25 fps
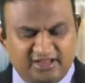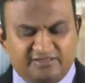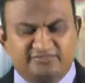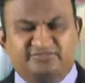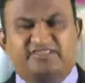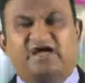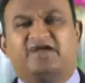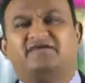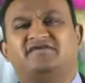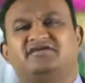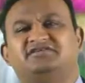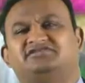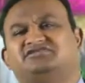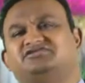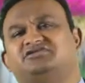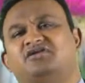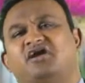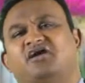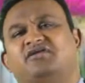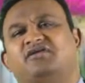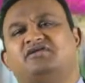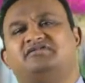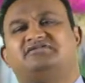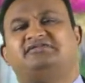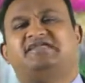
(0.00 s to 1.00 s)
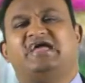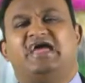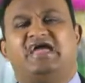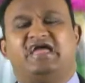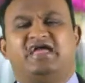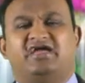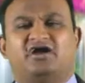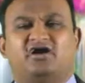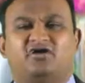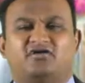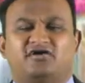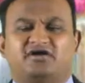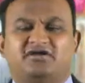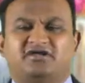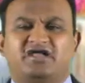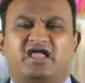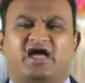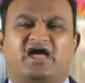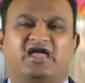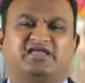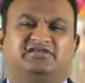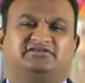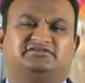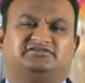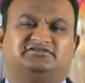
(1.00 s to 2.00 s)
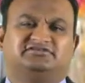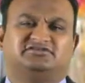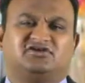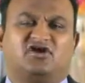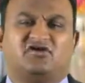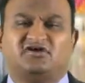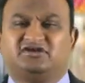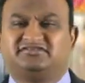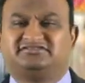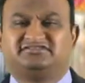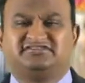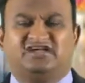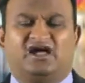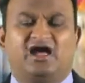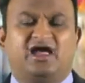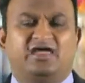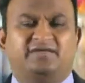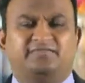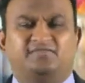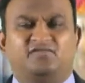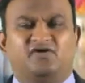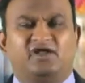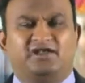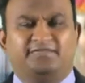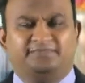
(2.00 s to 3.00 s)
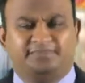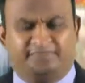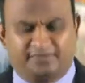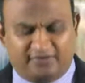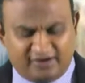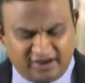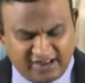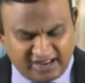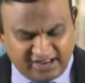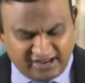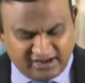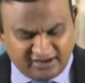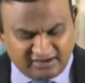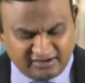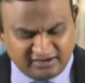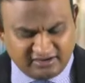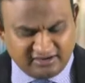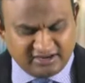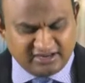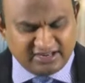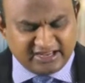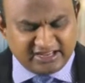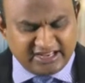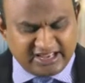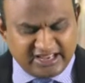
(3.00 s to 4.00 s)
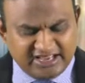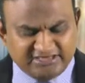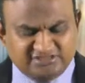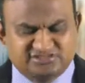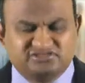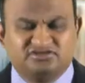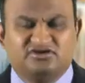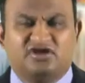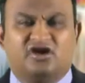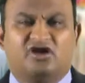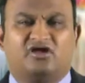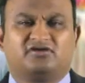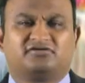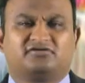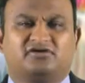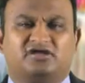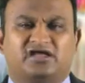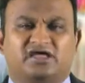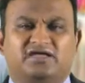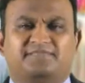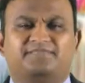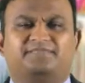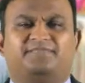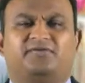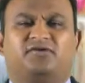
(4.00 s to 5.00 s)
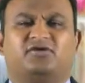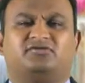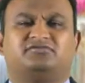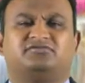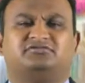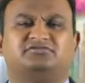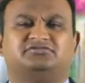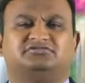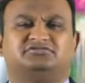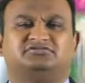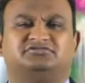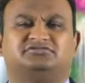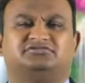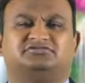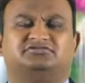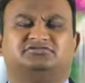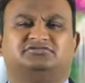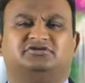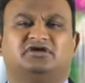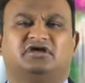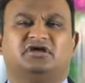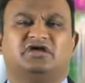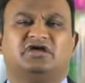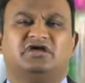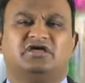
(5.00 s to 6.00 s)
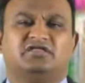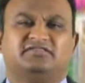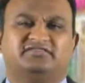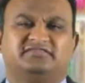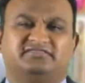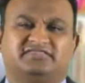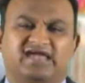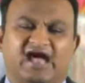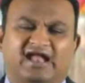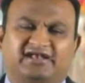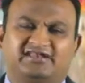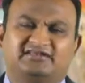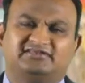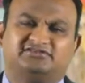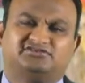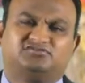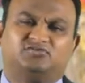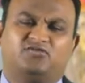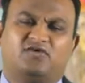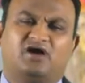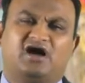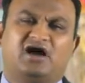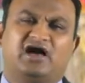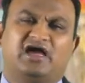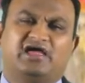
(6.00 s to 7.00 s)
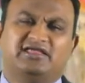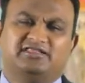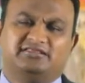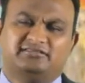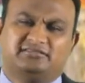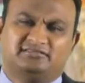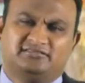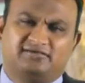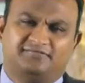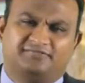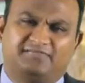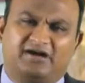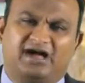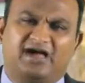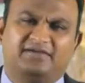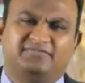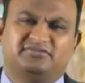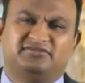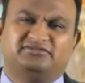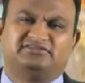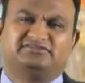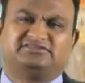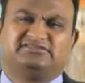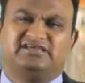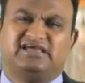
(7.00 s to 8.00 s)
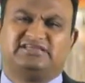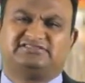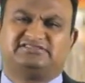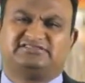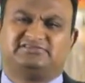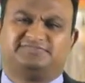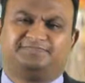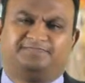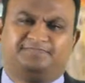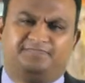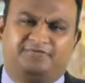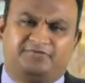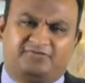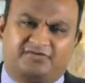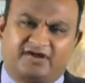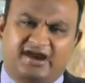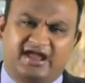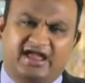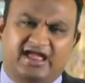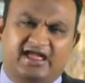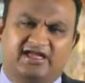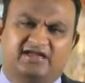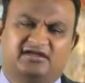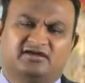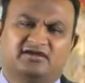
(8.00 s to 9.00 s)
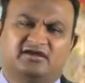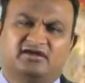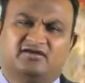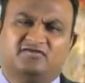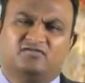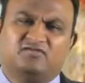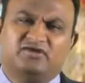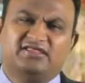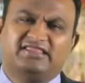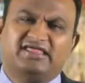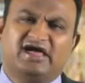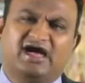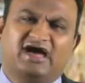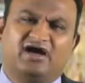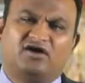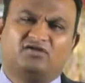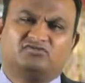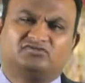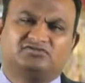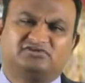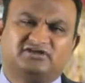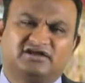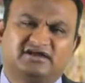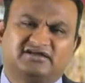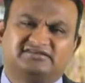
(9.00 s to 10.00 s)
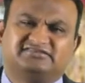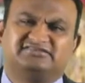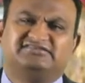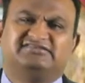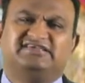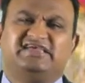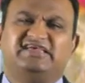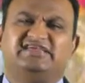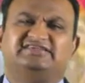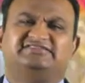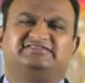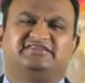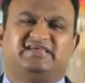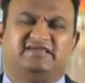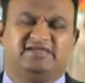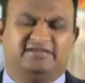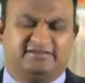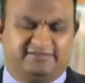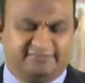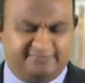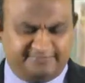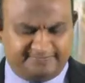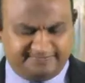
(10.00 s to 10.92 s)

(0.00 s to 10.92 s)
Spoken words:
There is not a day or a night or a time when prayer is not important. That is why the Bible says, pray without ceasing.